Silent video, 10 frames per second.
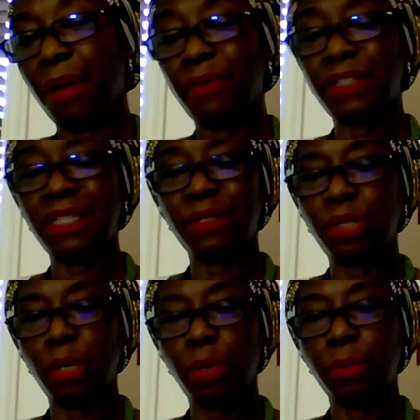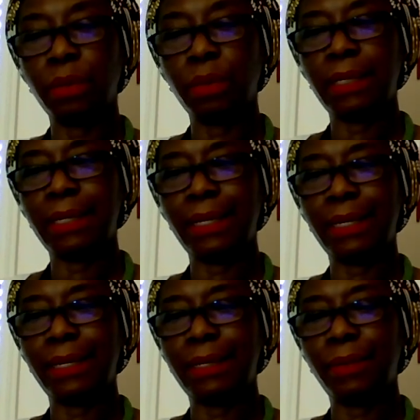Obviously, the tone,
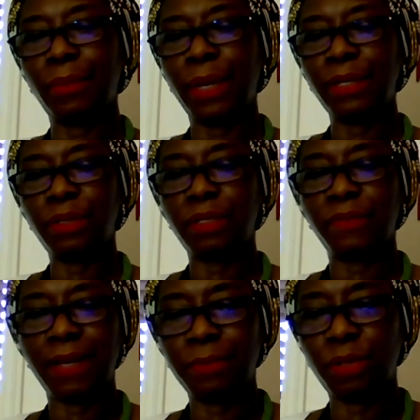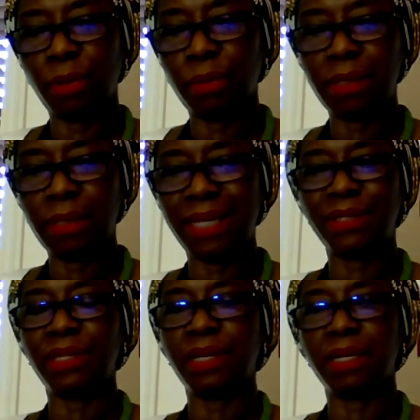when you develop tone, it
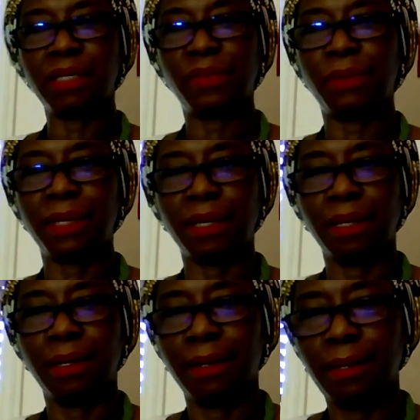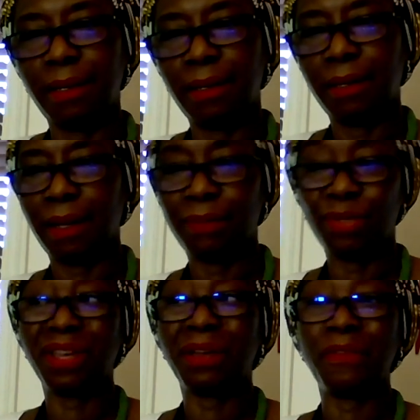takes years for me. I'm
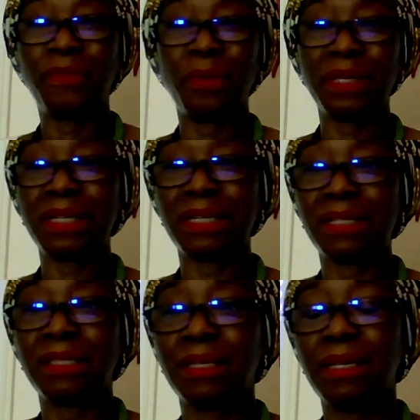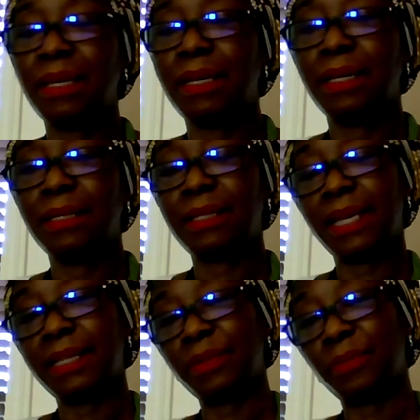talking about 4 years to
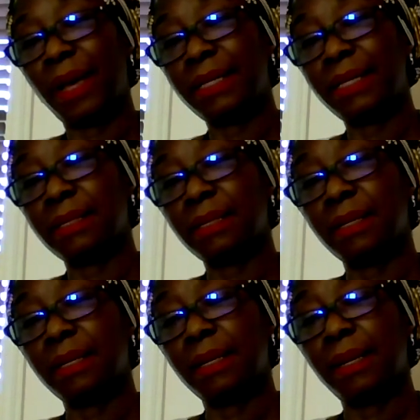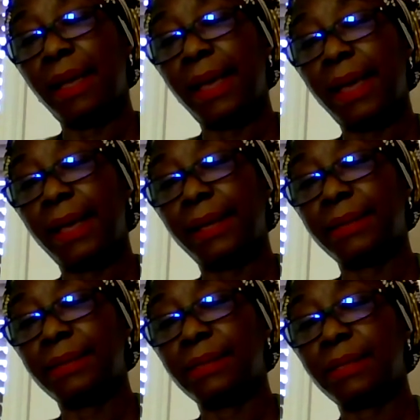get it right.
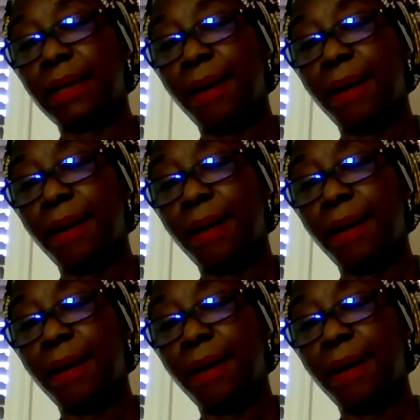And